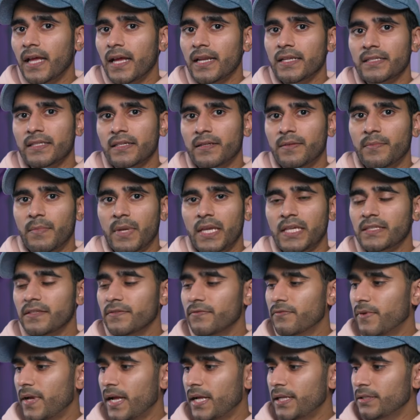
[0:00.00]
That is an
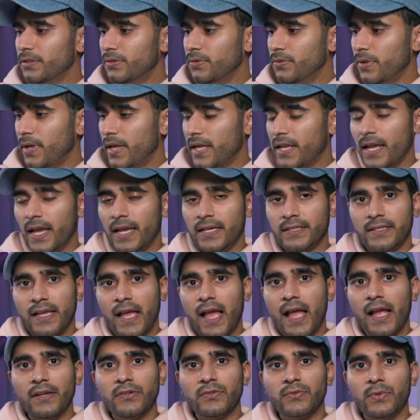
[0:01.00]
amazing value and has
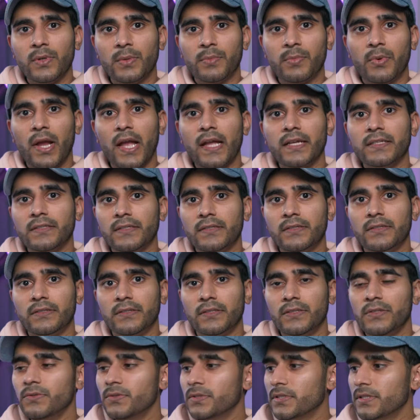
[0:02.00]
actual practical
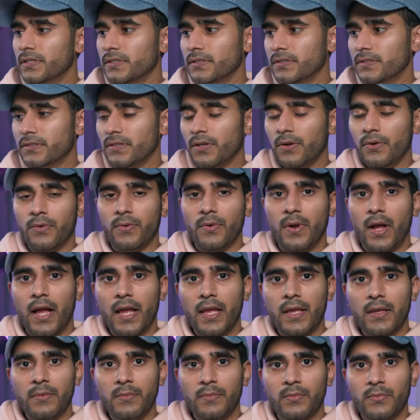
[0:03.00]
uses, so
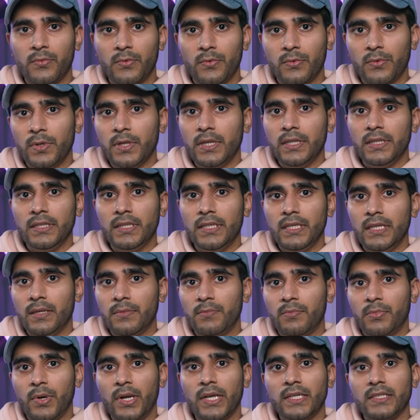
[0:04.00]
I am really
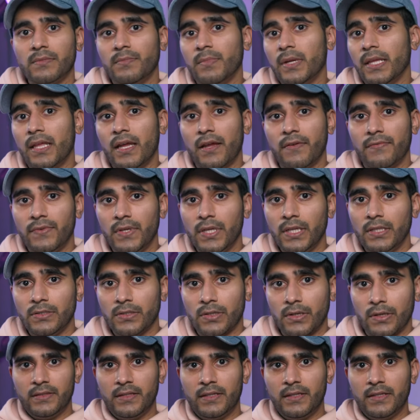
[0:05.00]
impressed by that feature.